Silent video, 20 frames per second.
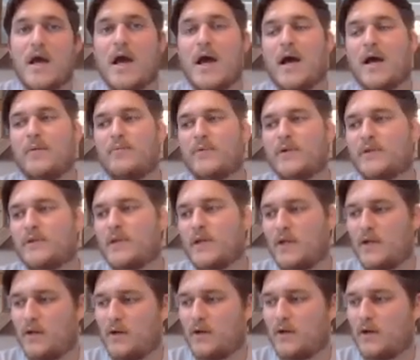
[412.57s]
but
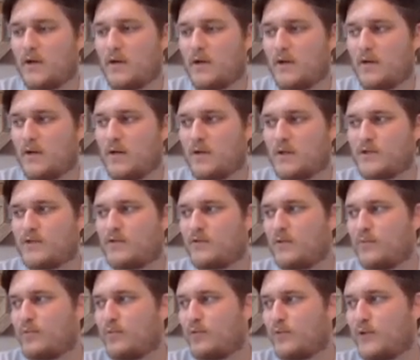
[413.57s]
they are
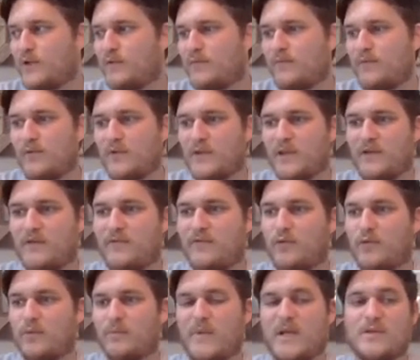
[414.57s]
also important for the
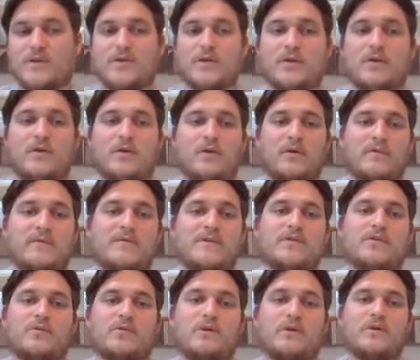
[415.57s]
formation of
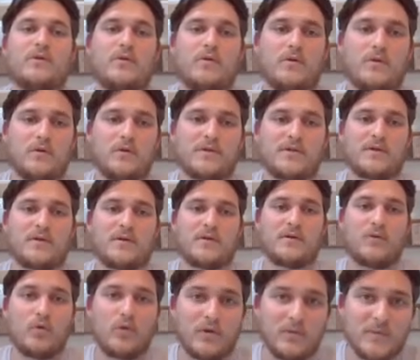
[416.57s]
certain
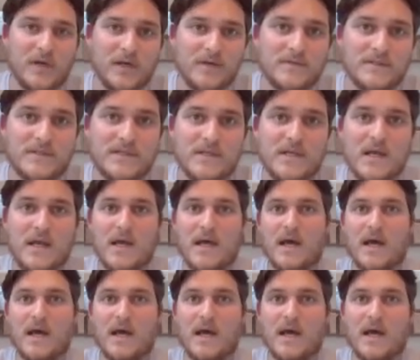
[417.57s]
hormones.